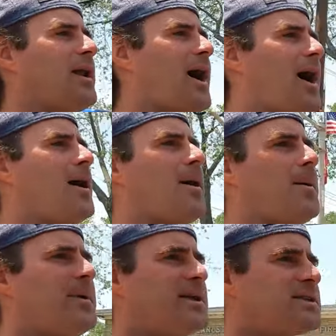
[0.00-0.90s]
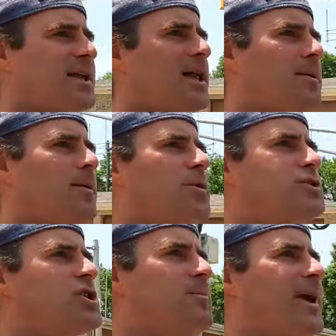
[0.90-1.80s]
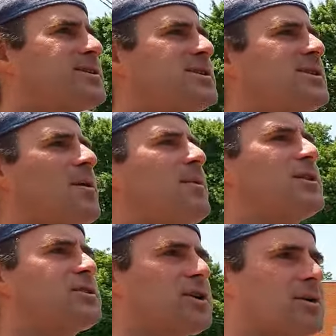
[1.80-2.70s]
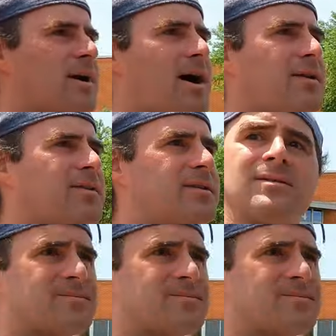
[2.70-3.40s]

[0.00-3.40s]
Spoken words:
The GPS is telling me to turn around.